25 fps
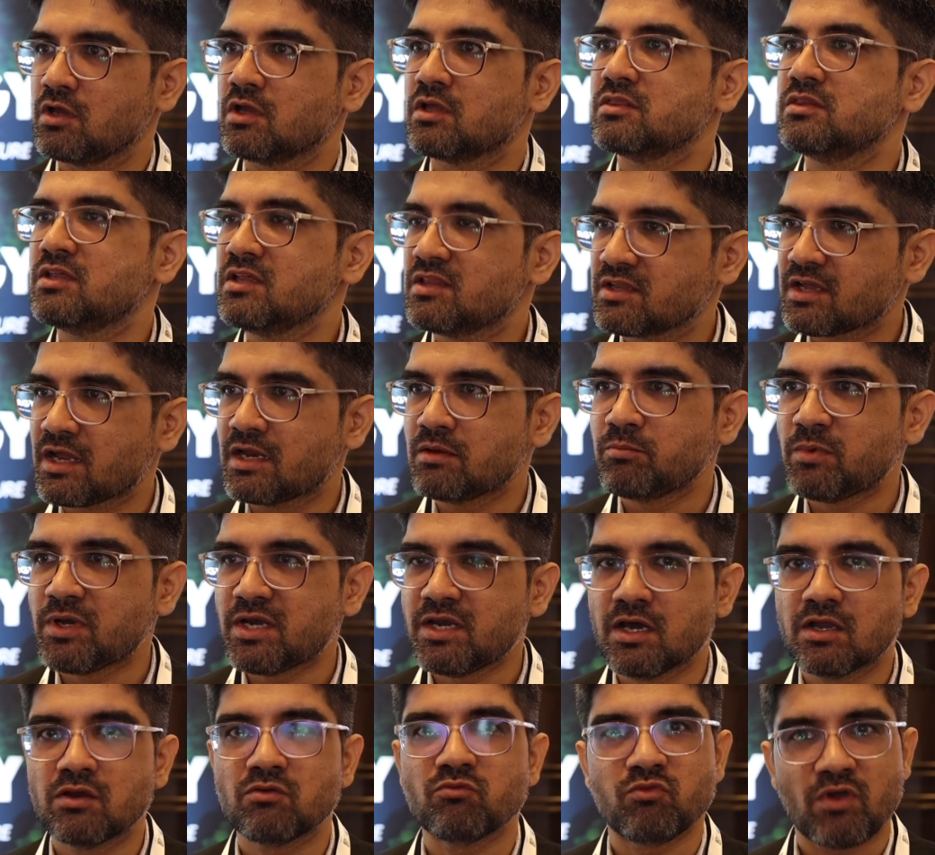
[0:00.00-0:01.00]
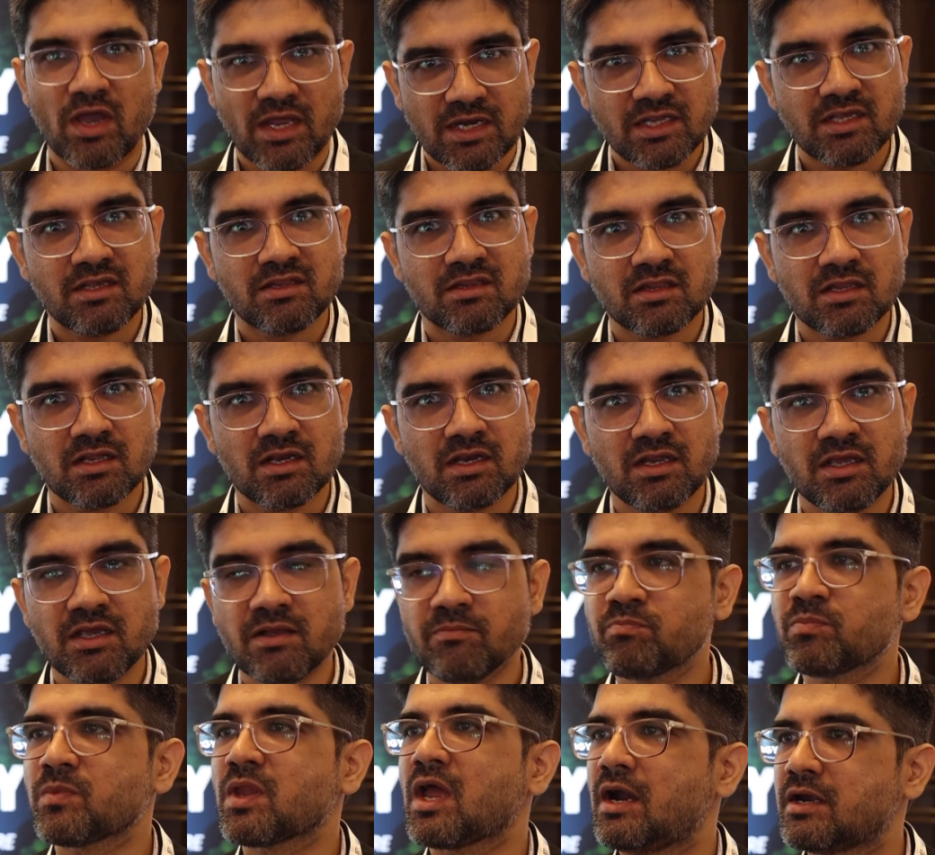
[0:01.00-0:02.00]
This can be done very easily
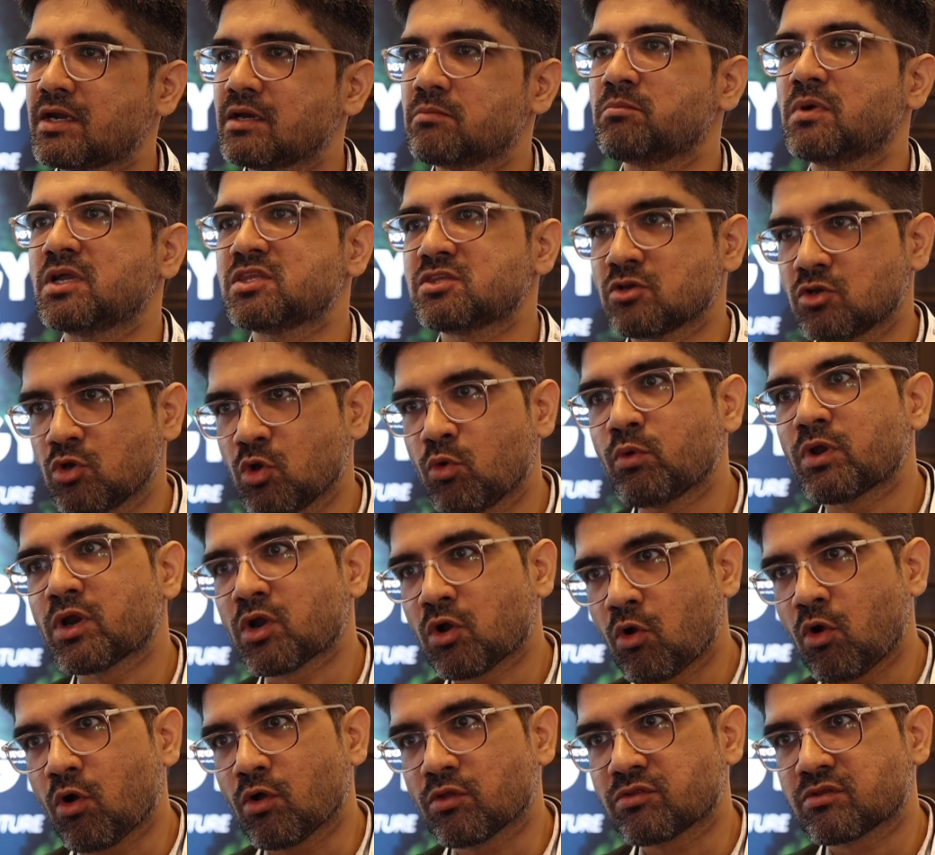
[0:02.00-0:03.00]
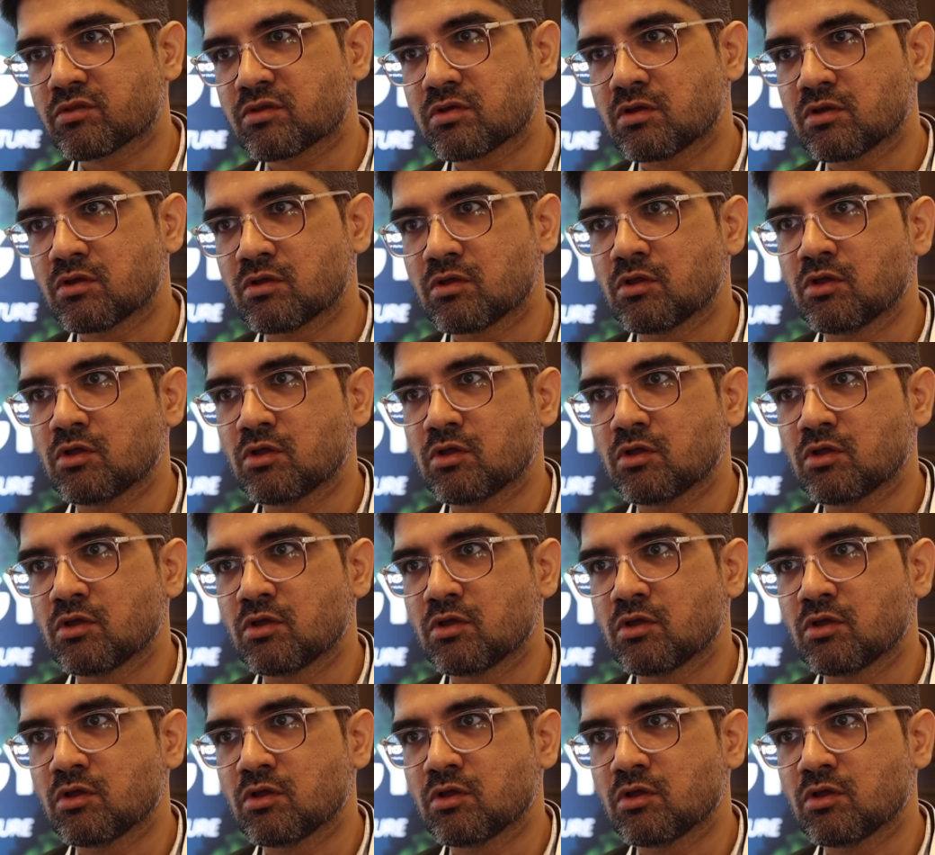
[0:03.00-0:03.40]
at a much lower cost.